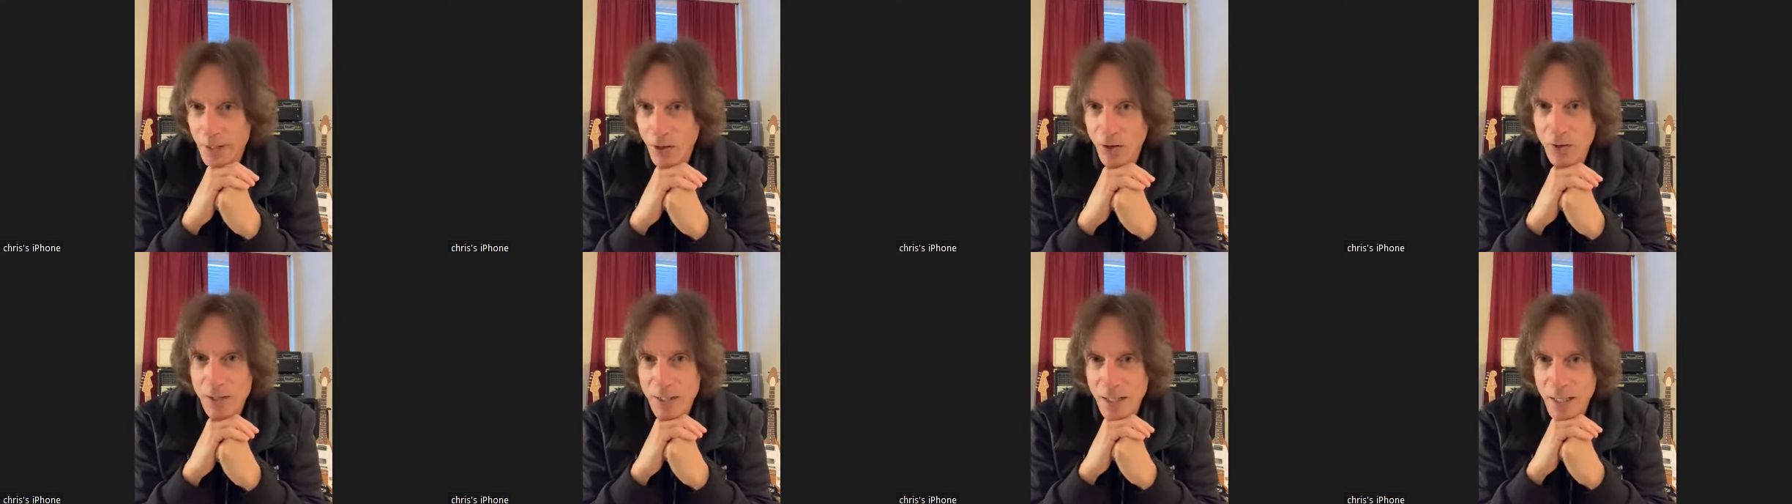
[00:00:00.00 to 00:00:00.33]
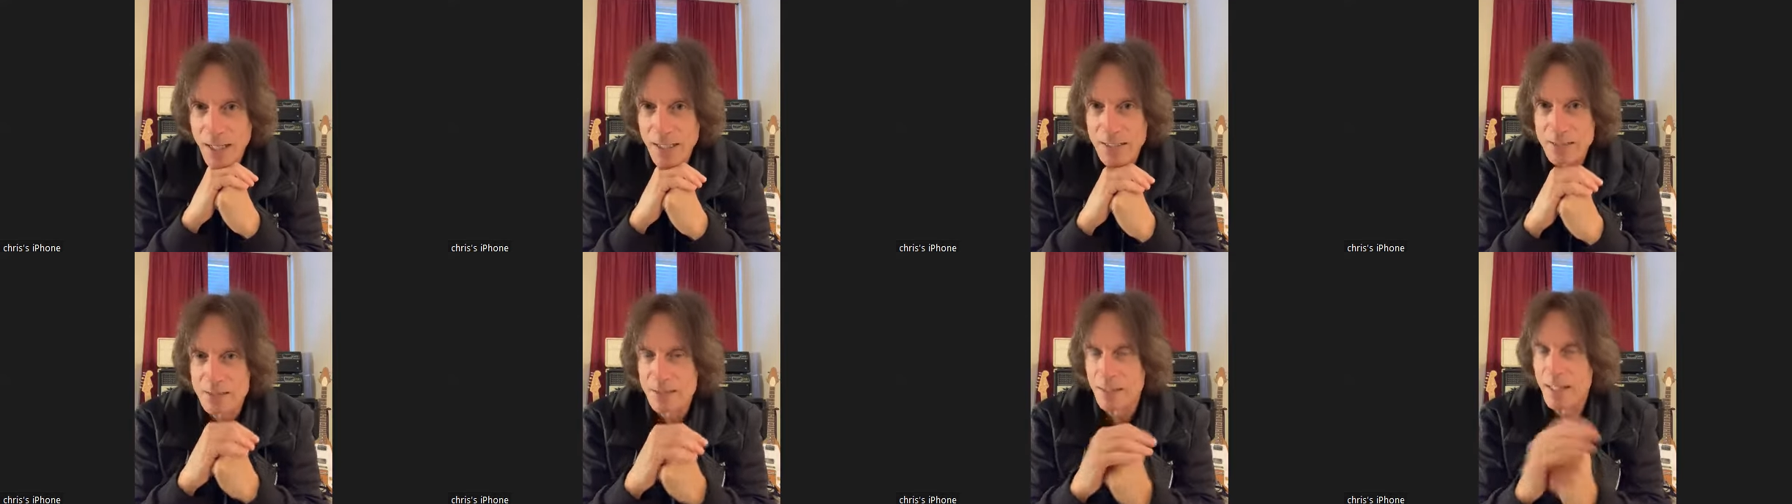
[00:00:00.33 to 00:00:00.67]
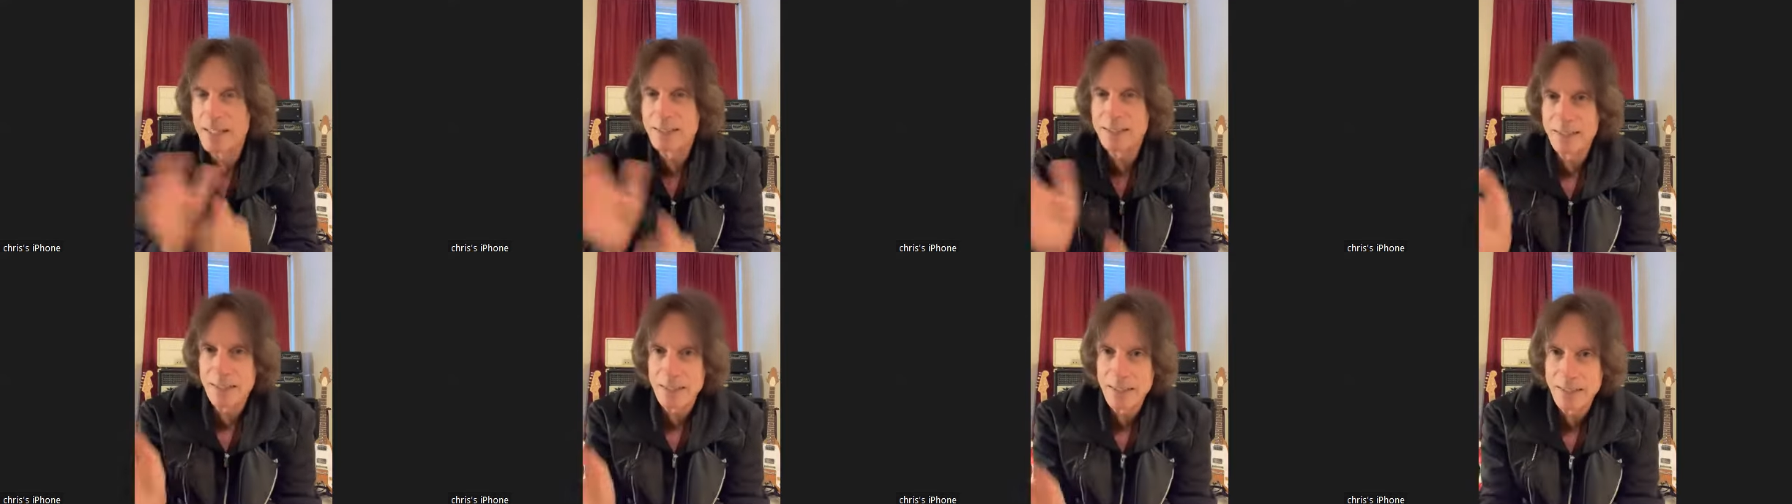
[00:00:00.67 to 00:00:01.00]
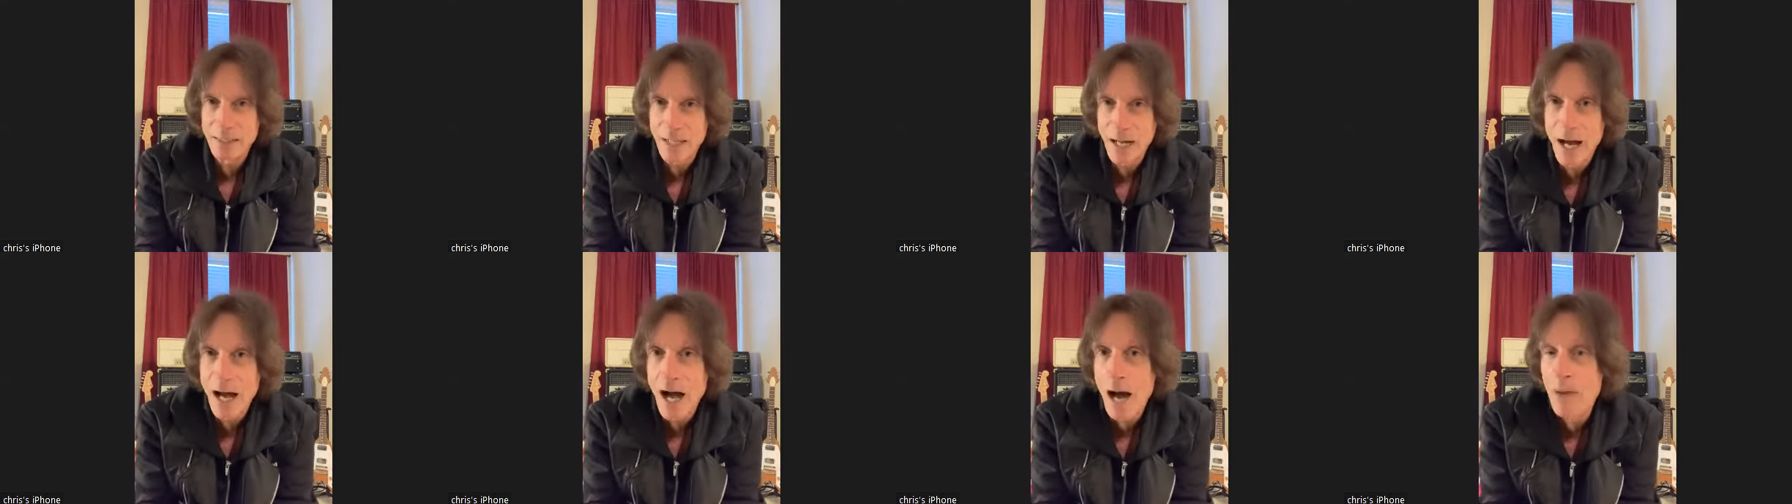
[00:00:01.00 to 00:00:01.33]
Our guys like to eat.
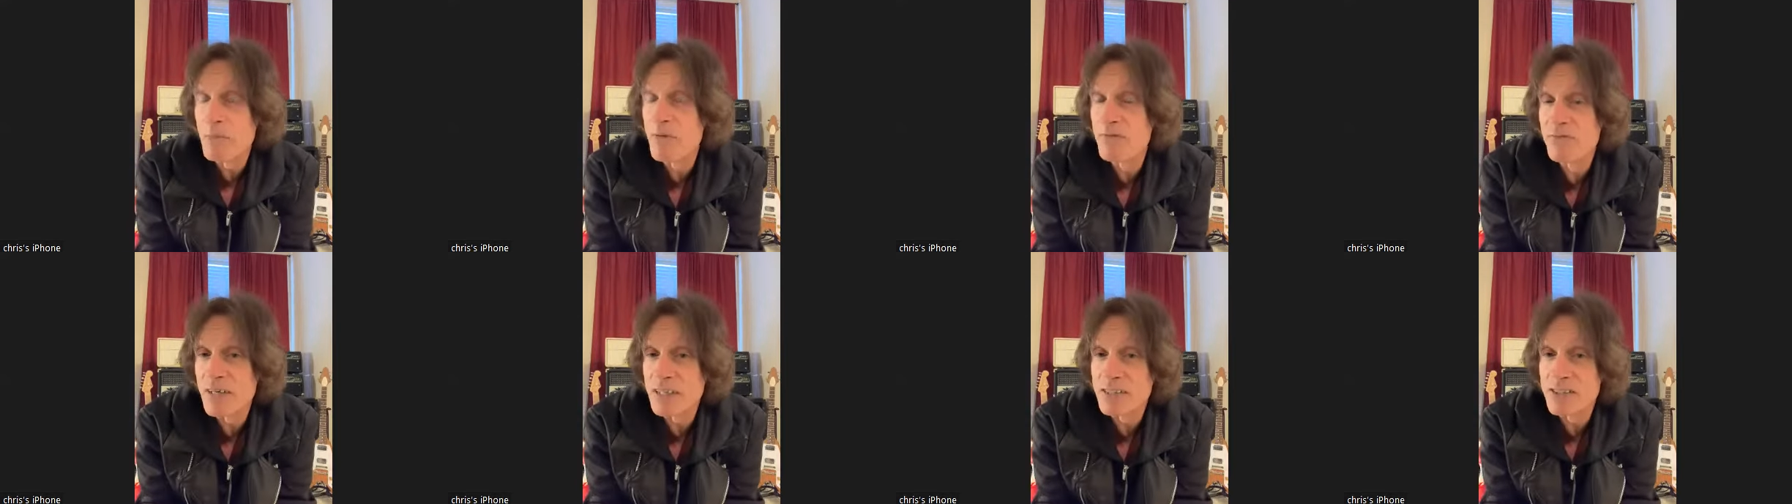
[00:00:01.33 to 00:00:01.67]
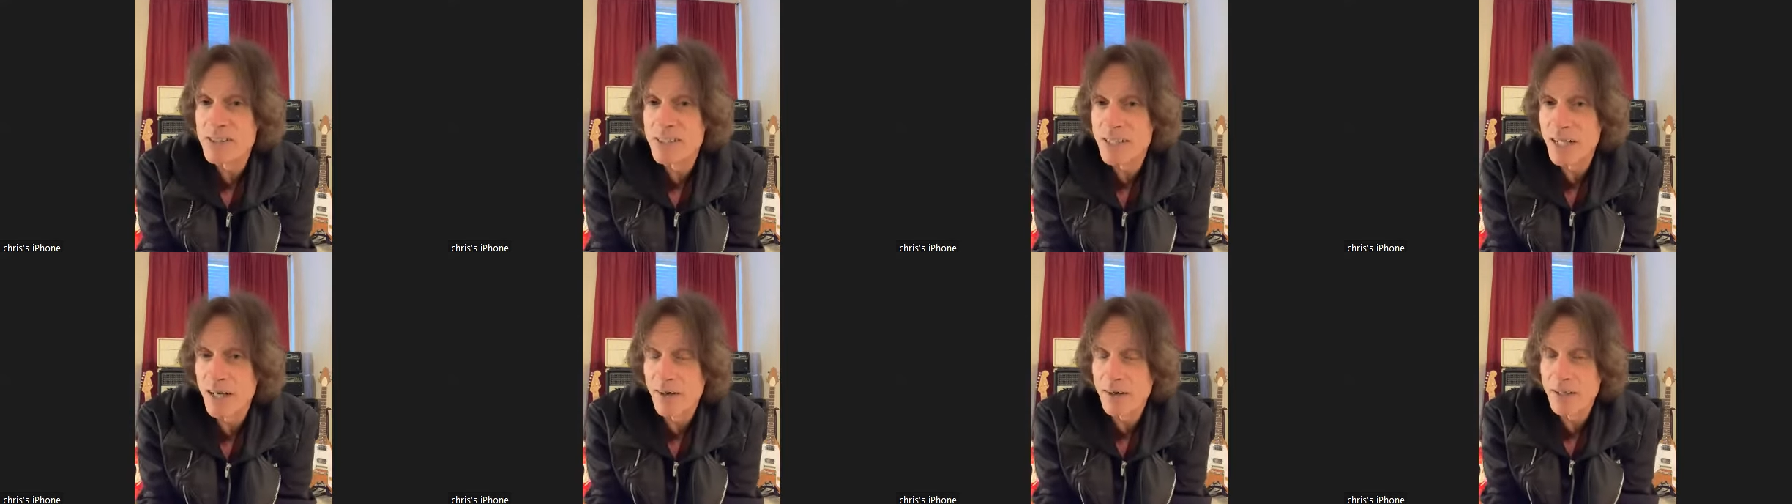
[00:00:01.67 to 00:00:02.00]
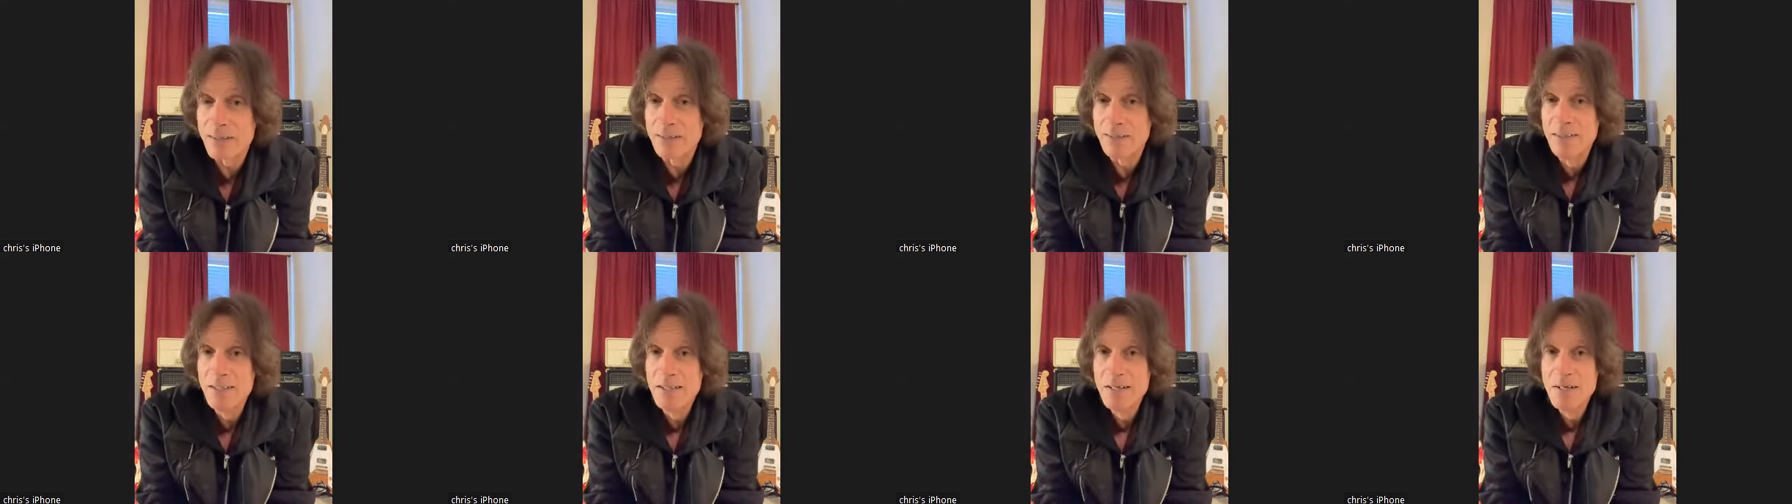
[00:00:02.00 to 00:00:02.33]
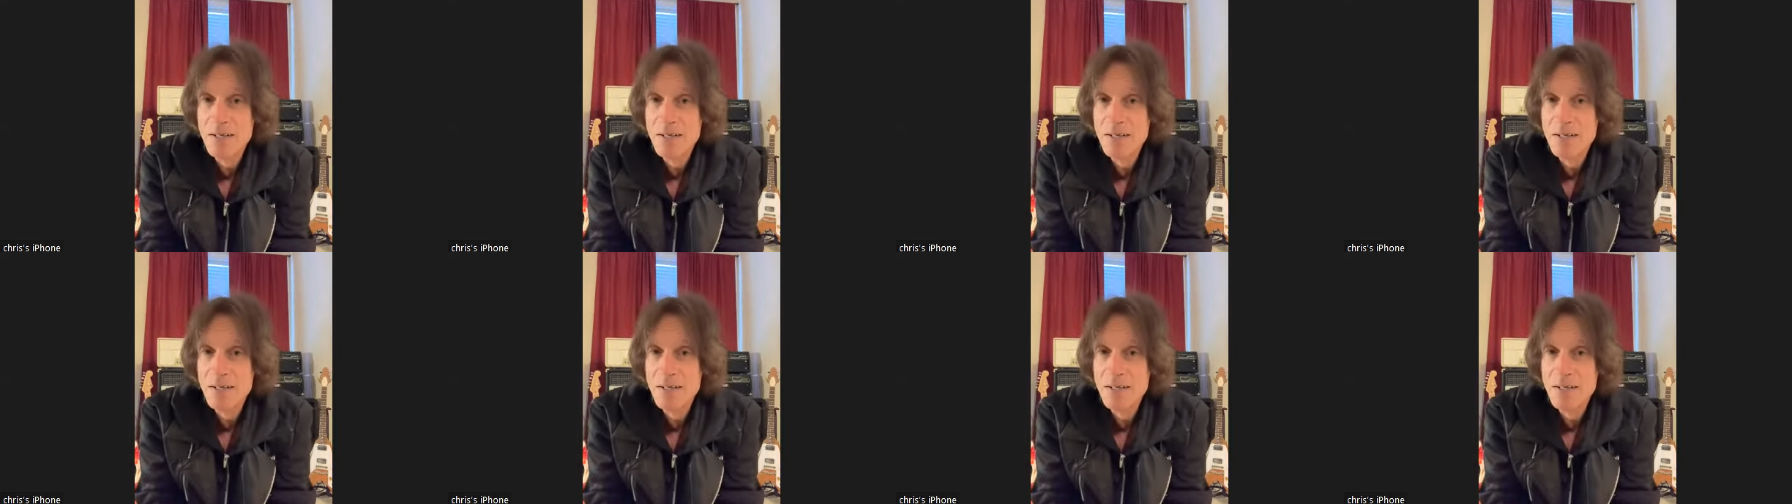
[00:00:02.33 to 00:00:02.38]
I'm a vegetarian,